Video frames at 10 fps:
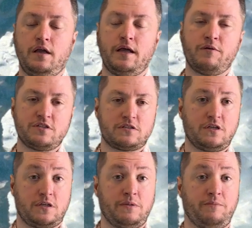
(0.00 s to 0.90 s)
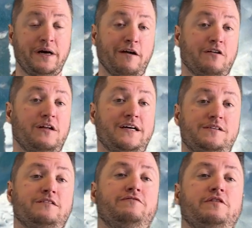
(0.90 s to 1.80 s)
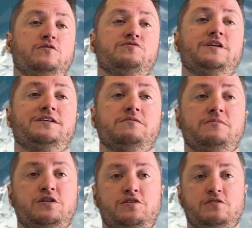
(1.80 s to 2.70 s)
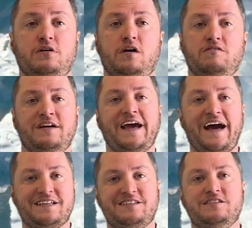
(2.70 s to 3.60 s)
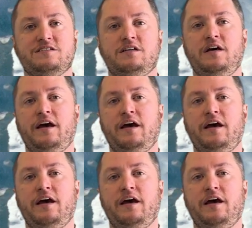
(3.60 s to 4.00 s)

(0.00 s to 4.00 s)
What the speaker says: Now, we just talked about pyroclastic flows as a mixture of gases